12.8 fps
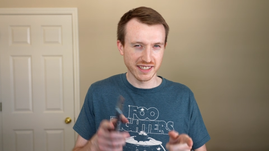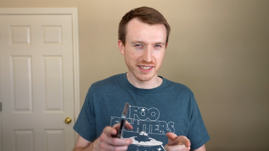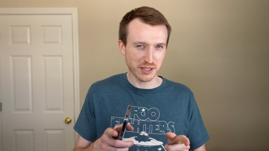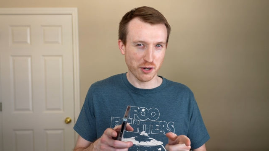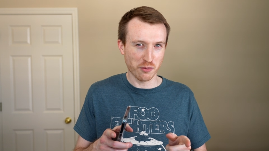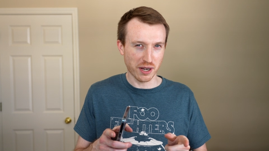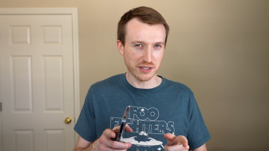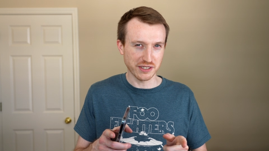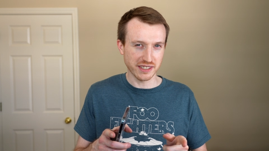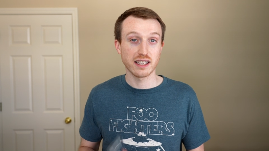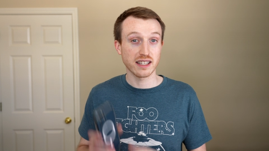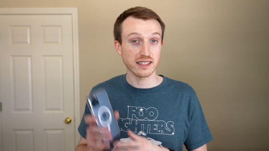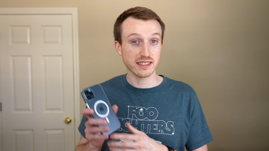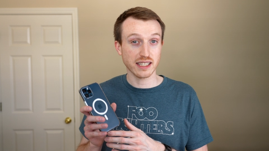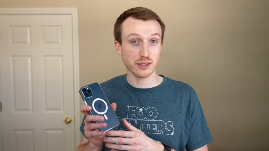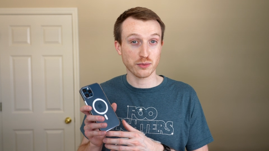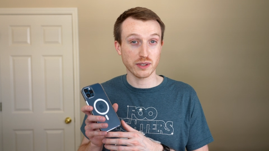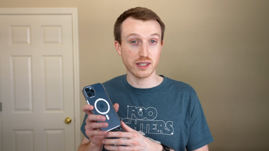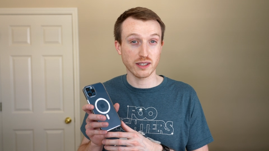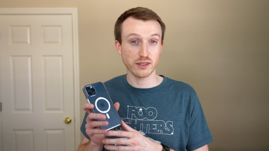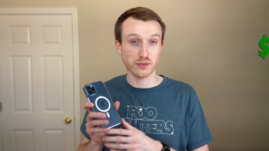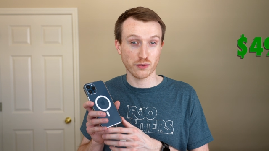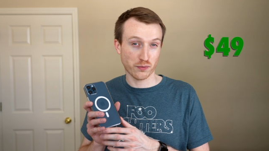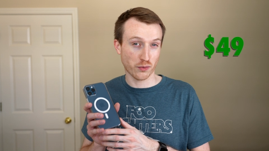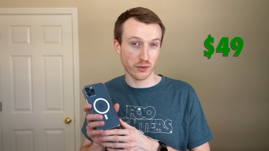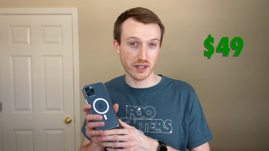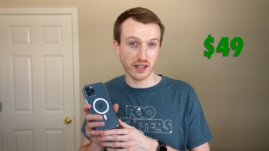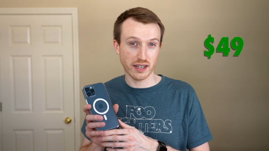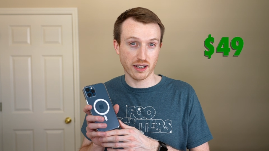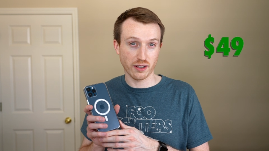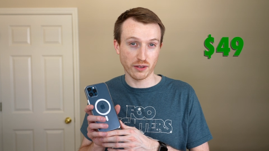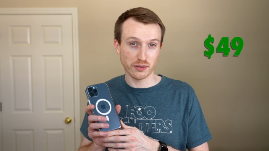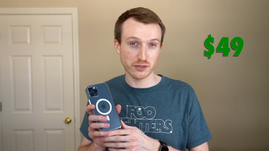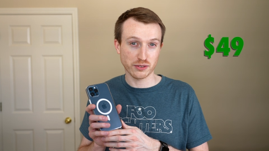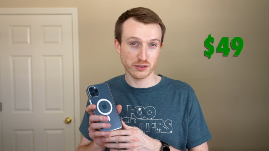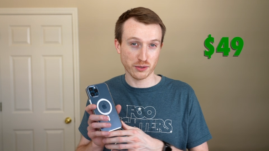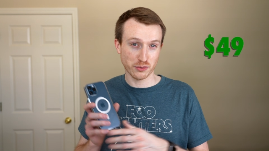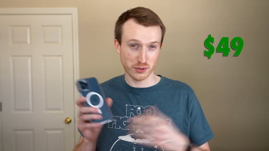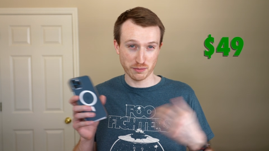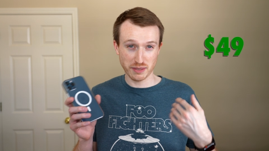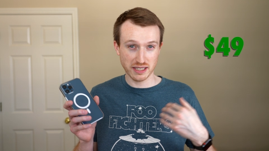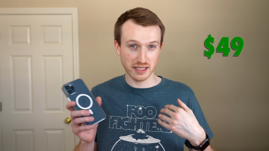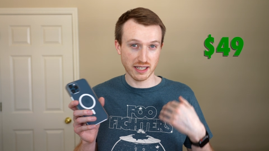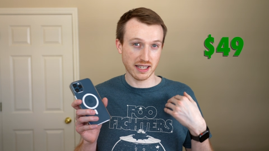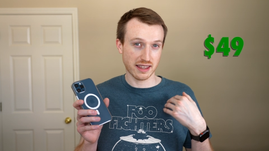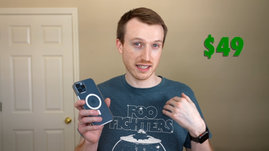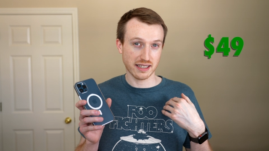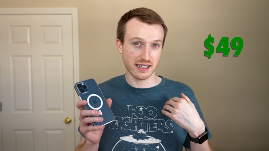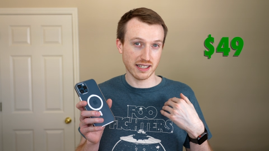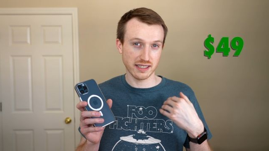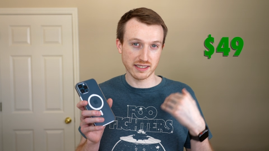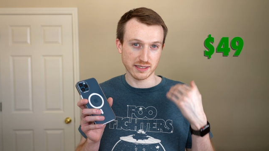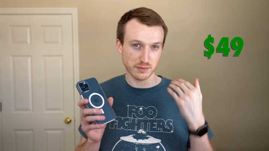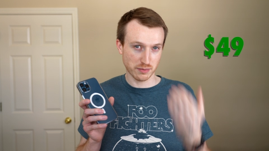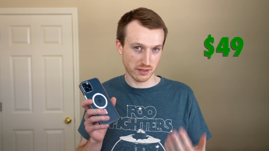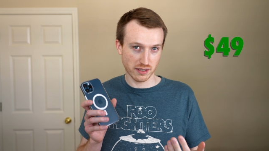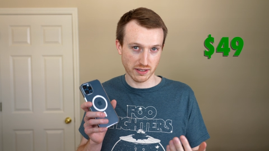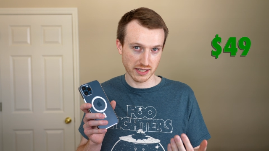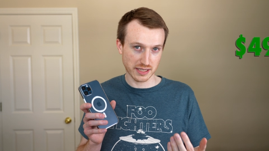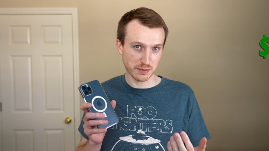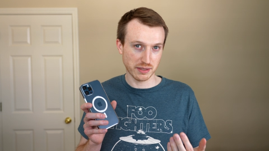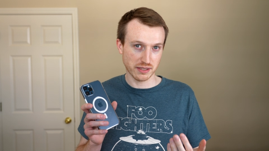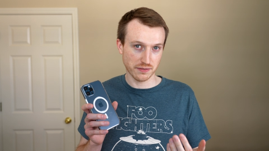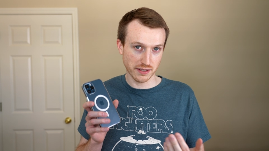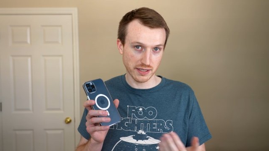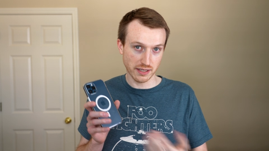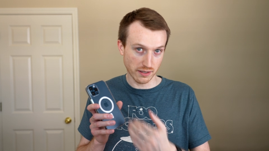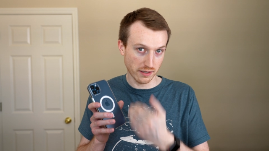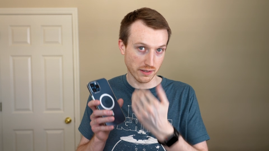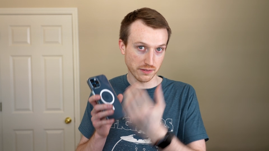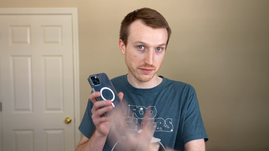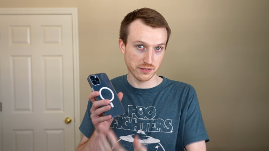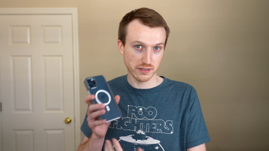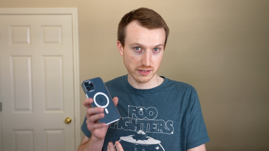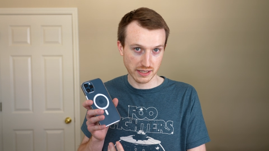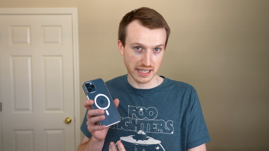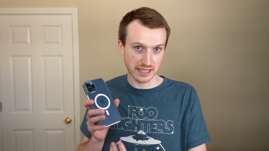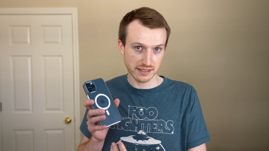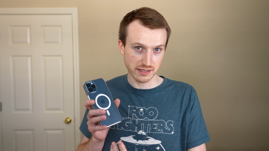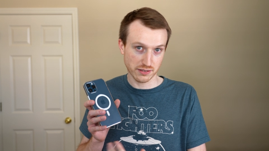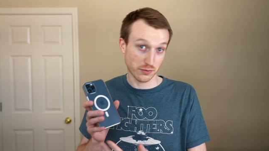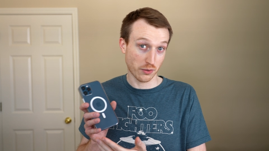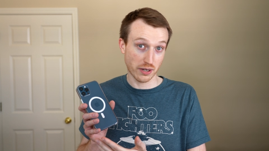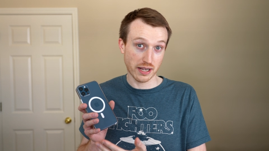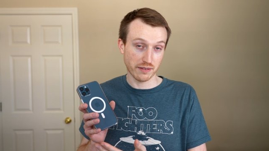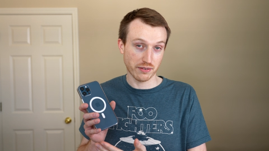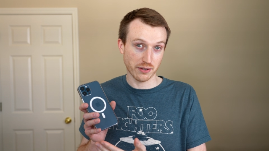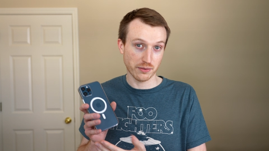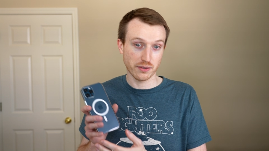go watch it. This case retails for $49. So to me, I think that is on the expensive end of cases for an iPhone.